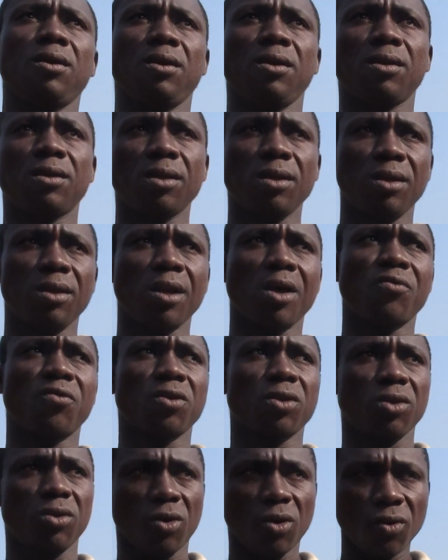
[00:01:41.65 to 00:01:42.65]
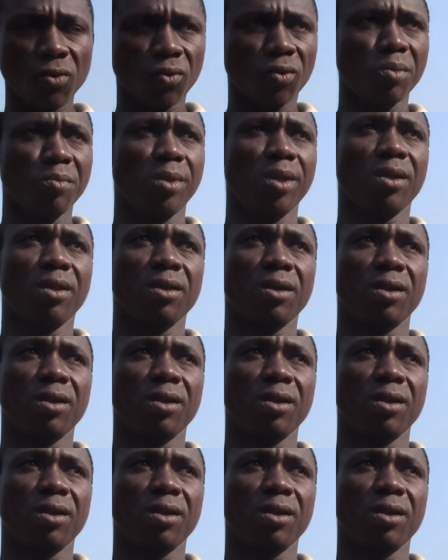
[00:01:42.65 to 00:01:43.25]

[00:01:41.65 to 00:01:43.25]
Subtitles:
He say na for she don't look me.